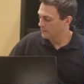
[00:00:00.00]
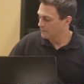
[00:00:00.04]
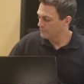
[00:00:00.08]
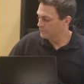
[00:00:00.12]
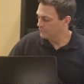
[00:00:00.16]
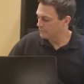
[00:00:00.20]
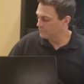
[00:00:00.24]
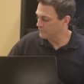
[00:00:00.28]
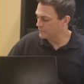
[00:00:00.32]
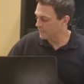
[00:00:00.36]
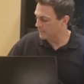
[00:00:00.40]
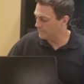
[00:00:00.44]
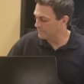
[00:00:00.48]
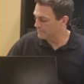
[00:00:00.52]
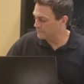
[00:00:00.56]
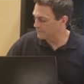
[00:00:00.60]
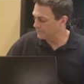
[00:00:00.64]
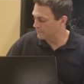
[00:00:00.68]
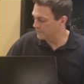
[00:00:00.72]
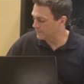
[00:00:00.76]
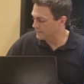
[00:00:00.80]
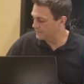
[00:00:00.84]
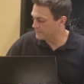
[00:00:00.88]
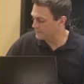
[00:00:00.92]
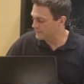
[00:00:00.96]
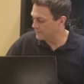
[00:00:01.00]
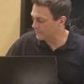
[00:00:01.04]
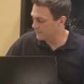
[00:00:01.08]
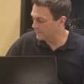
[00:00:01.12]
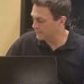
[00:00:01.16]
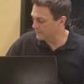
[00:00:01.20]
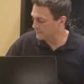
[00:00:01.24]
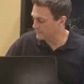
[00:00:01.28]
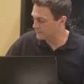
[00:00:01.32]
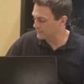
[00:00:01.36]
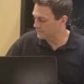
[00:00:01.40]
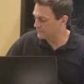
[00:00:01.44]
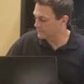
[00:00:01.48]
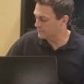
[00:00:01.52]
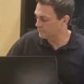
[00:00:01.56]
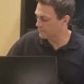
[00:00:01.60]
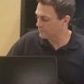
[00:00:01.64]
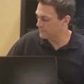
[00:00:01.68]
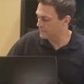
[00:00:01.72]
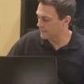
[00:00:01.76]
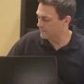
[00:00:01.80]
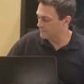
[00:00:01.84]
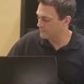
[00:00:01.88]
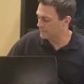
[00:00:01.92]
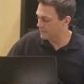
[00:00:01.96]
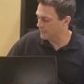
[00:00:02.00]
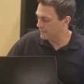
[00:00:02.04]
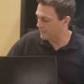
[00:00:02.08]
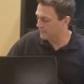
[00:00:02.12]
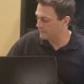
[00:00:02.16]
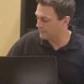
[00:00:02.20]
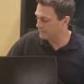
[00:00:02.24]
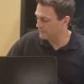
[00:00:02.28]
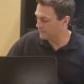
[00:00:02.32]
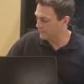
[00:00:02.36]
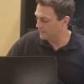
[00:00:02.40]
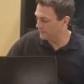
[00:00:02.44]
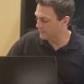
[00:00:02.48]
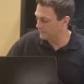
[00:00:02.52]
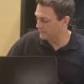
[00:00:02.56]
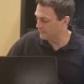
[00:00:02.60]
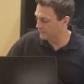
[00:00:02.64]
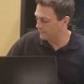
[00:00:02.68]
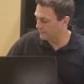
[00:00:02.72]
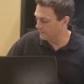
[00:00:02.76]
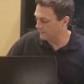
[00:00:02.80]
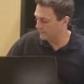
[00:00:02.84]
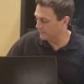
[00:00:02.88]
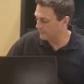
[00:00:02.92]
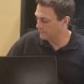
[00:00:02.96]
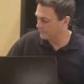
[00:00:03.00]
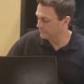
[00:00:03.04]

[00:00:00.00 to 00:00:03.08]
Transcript: 2 times 3 is 6. 2 times 9 is 18.